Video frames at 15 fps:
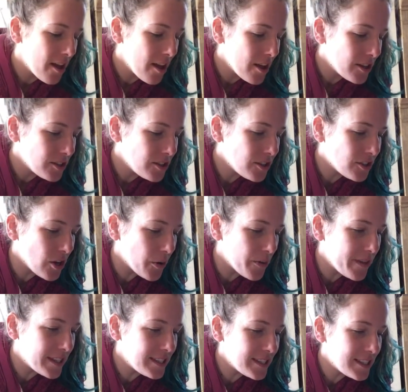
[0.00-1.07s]
So
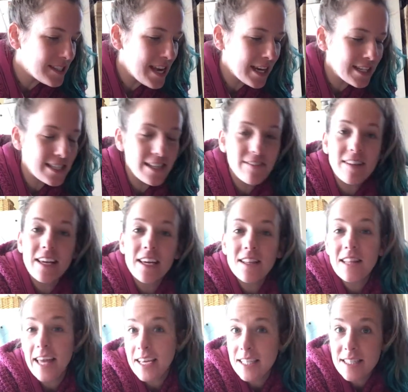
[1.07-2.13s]
this is an activity
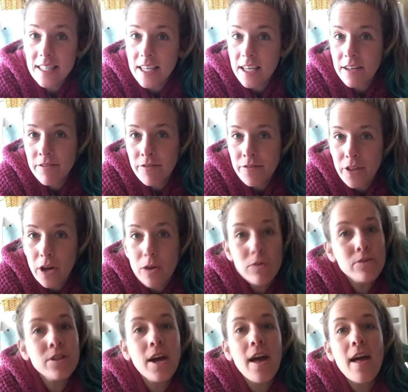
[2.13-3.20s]
like Sink and Float
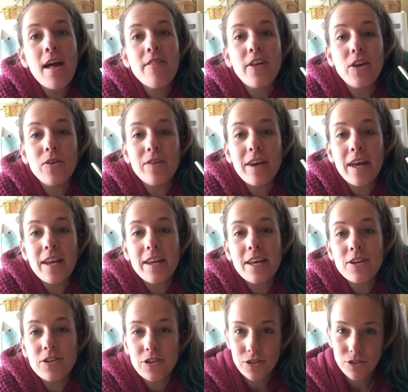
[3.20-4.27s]
that you can
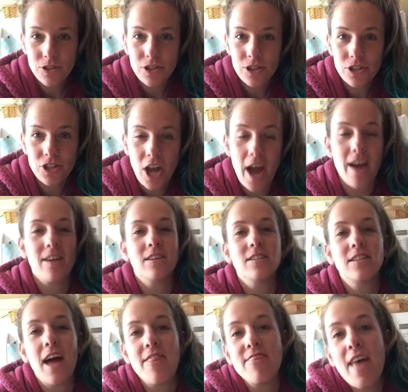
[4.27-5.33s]
introduce to your child,
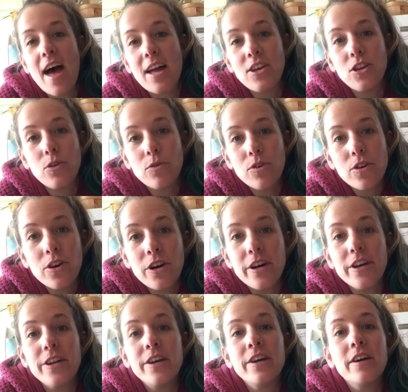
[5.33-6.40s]
and then you
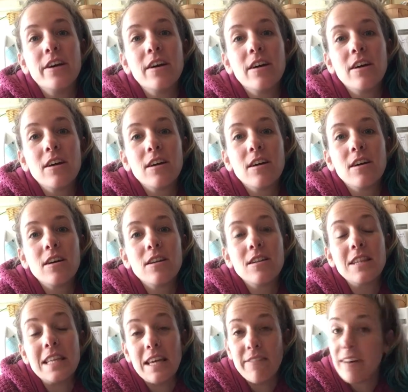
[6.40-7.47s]
could
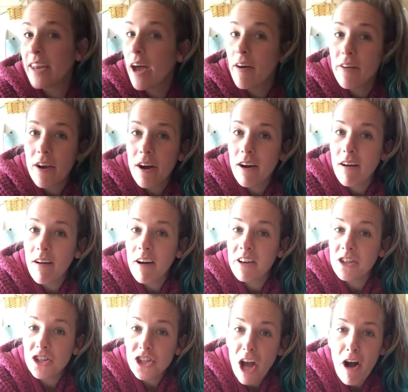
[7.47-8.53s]
leave it out on a
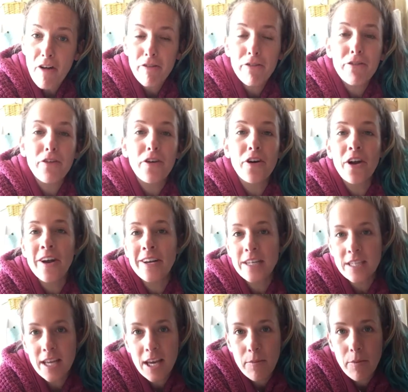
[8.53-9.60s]
shelf or on a
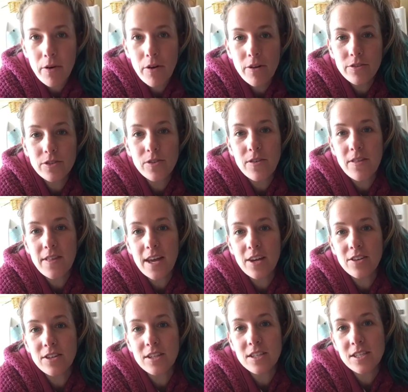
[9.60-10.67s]
table so that they
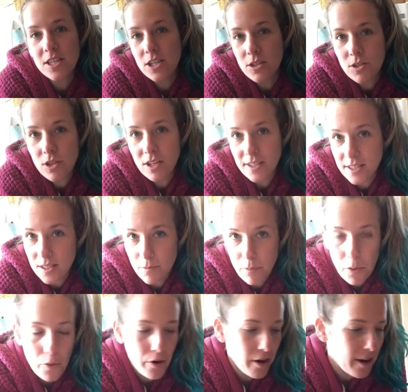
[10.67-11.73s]
could continue to
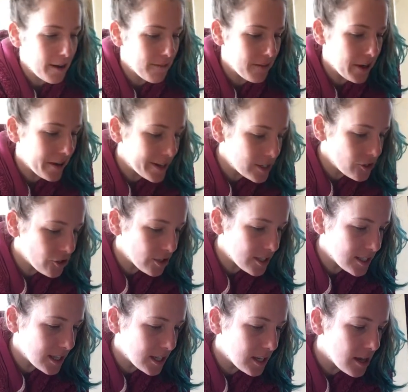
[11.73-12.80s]
explore if they're
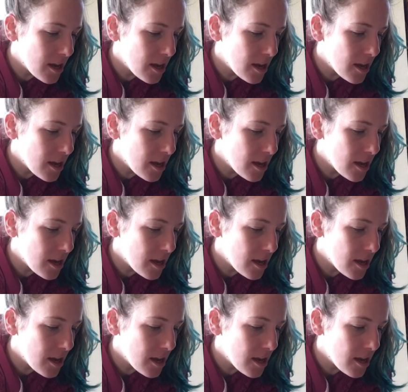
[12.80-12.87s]
interested.